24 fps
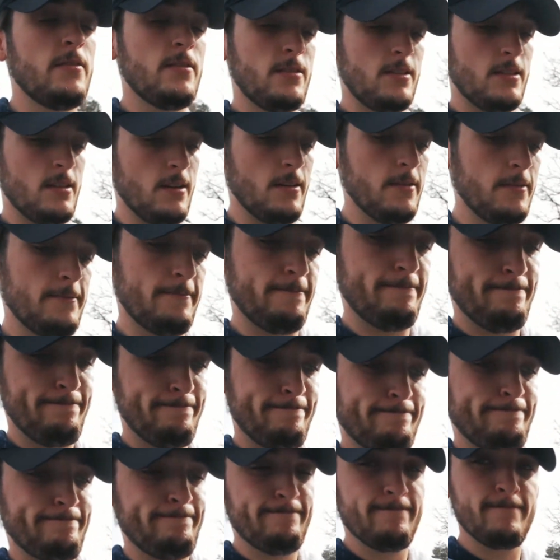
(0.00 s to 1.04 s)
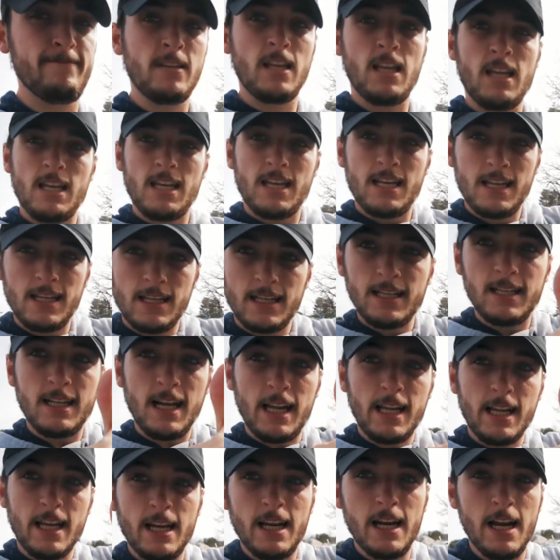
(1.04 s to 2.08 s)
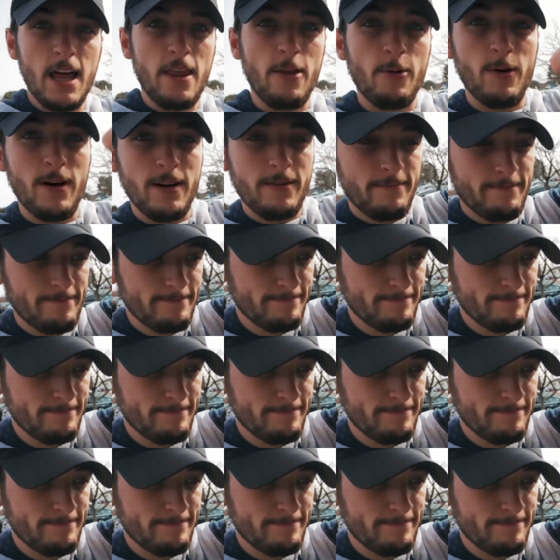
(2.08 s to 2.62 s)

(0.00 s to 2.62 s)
so gotta get another one.